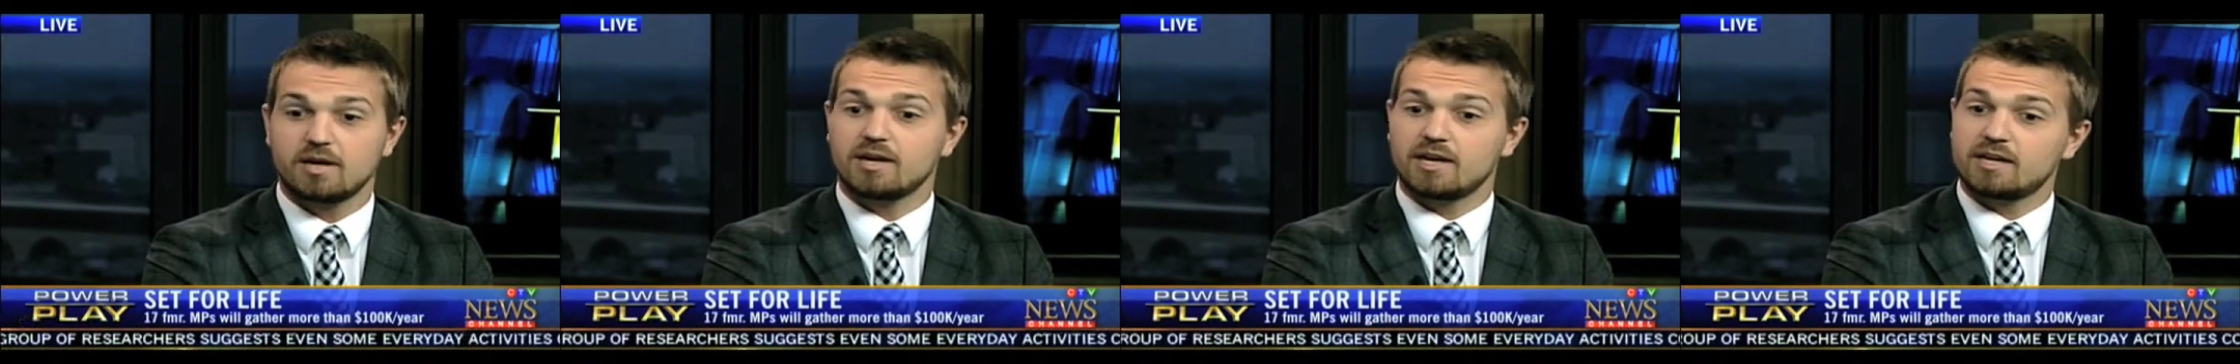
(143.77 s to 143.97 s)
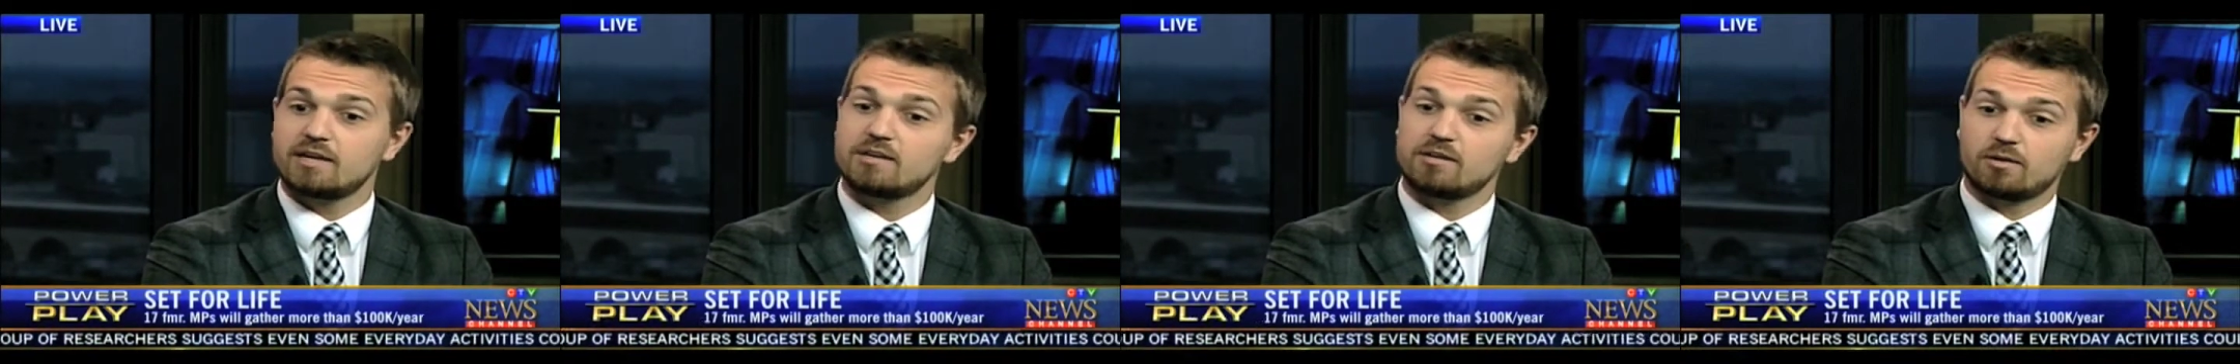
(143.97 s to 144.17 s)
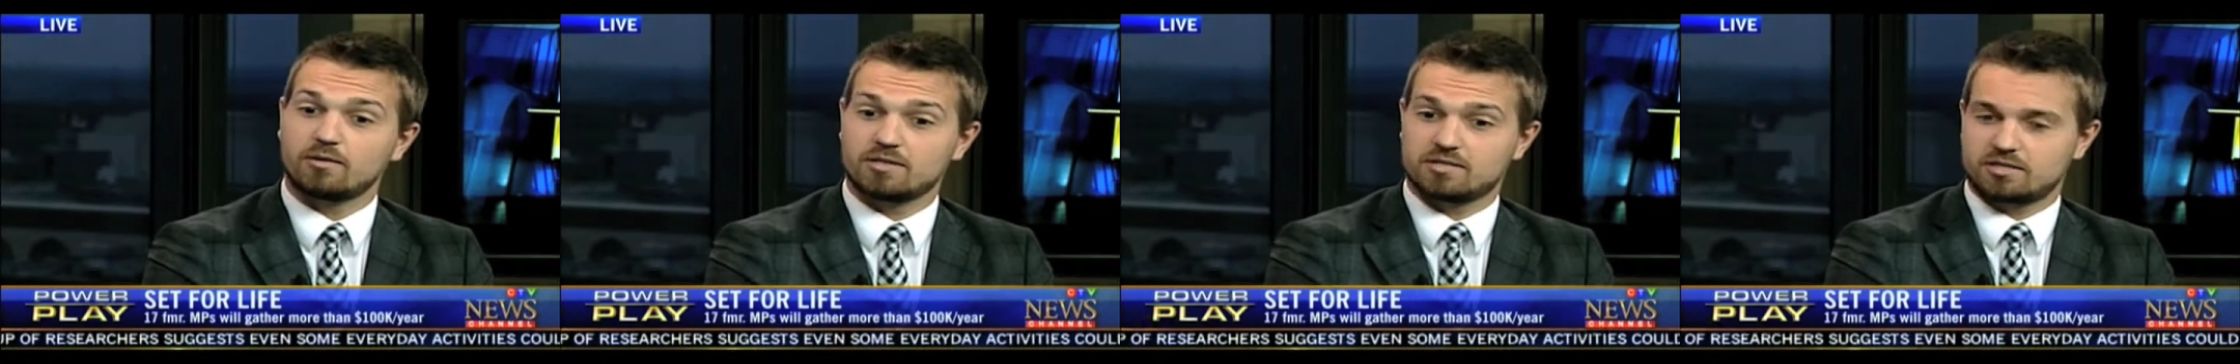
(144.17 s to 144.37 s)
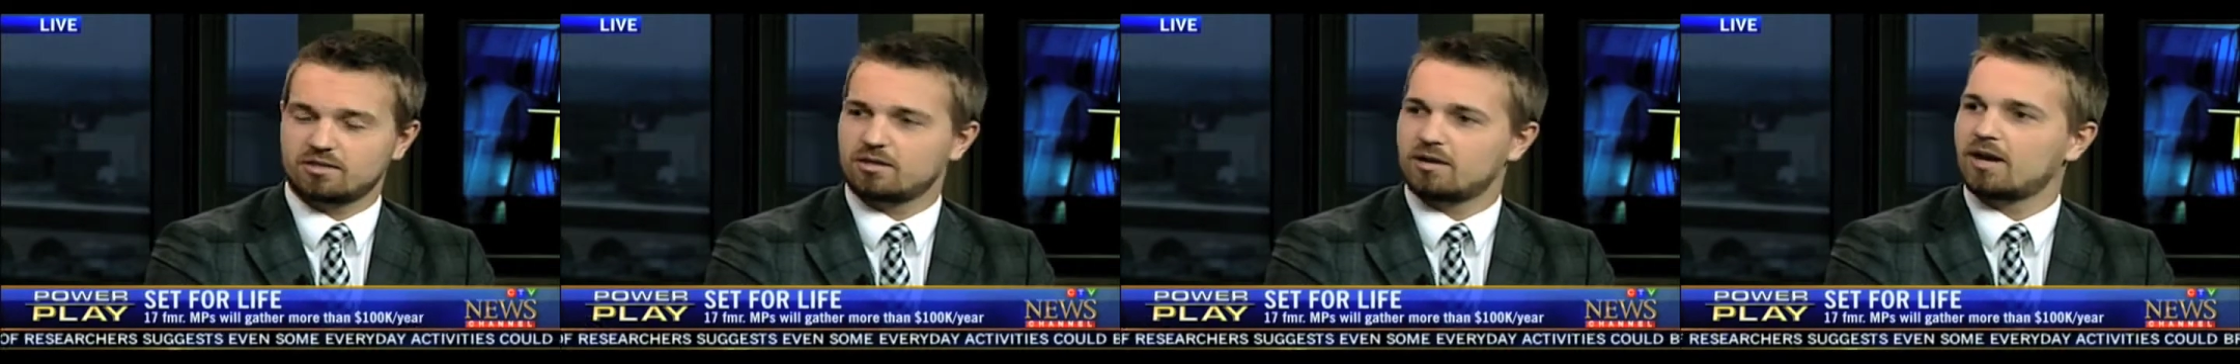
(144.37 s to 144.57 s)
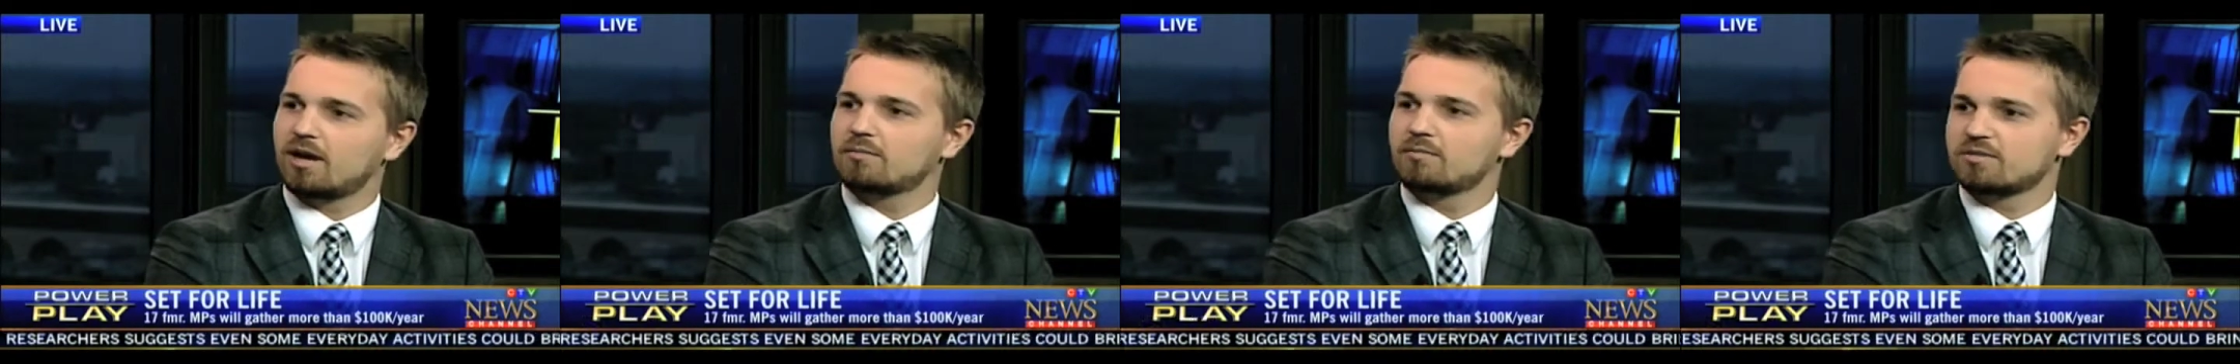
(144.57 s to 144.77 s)
You know, it's in
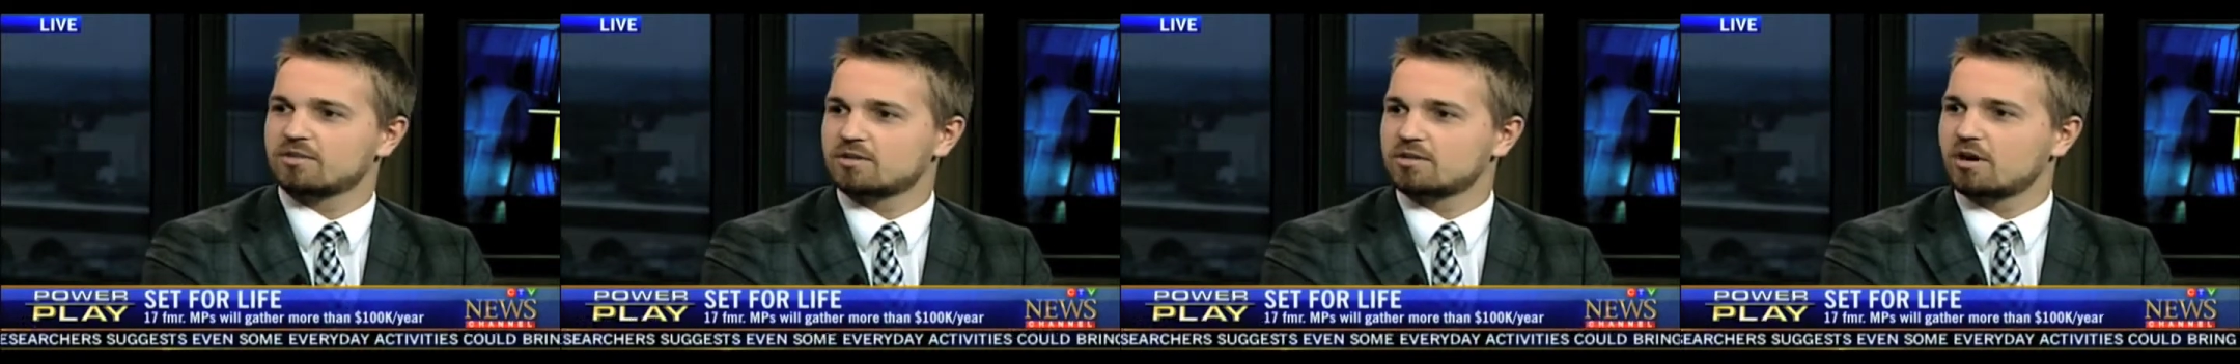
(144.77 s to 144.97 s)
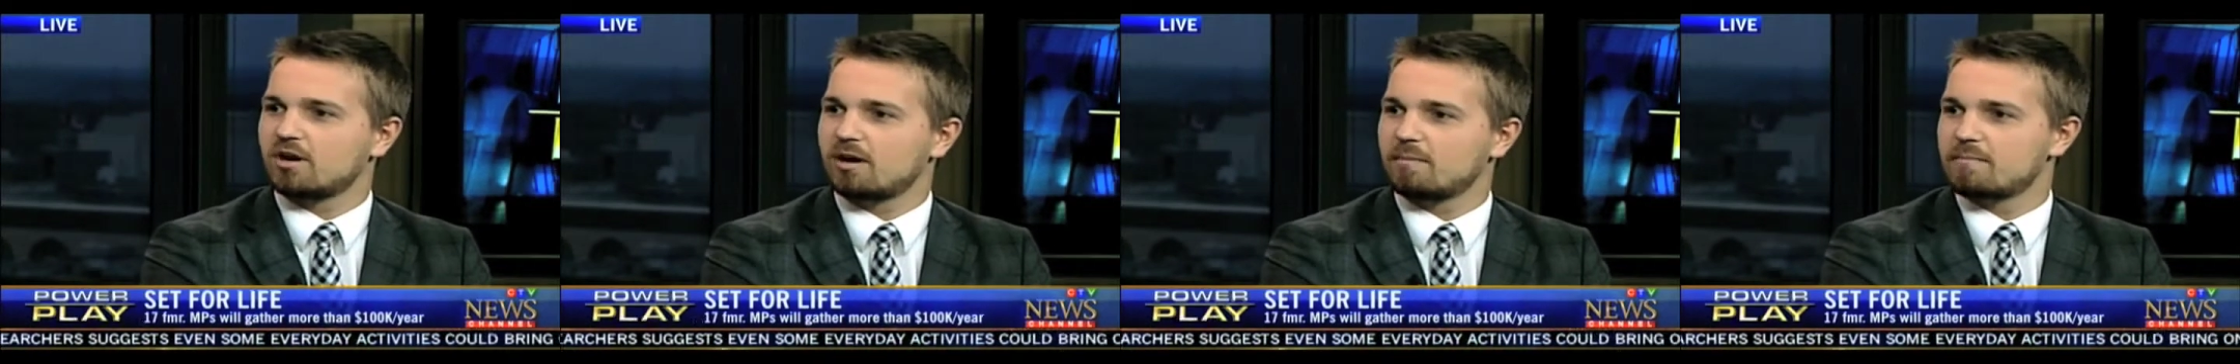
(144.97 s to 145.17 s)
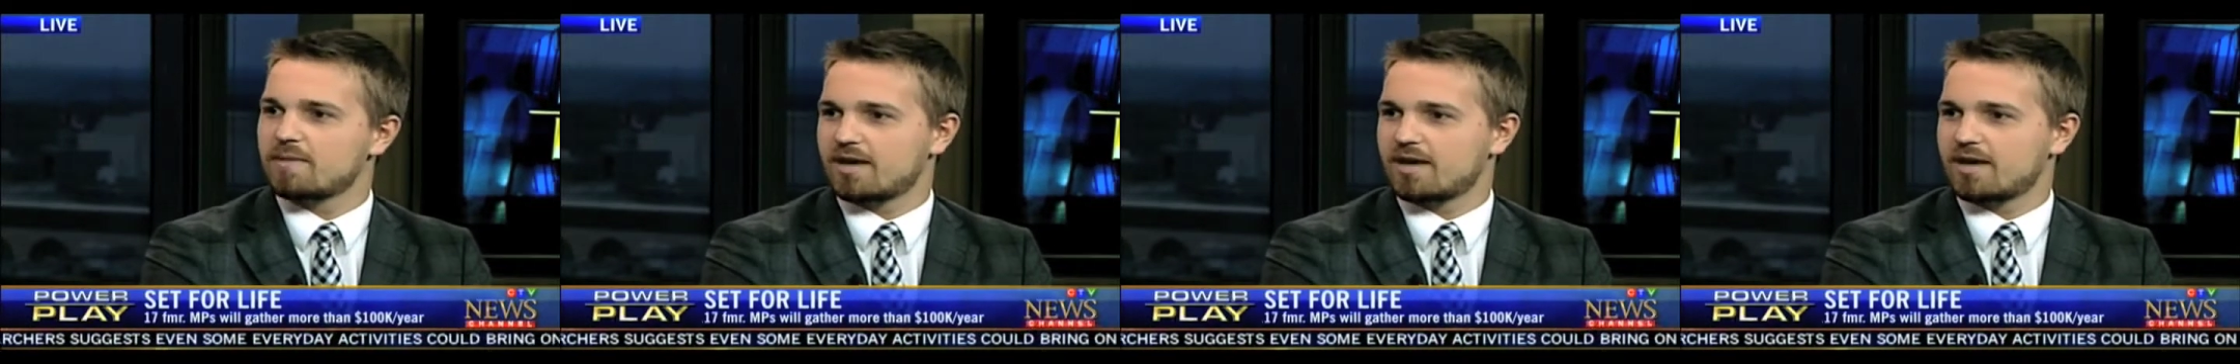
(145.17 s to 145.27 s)
line with the top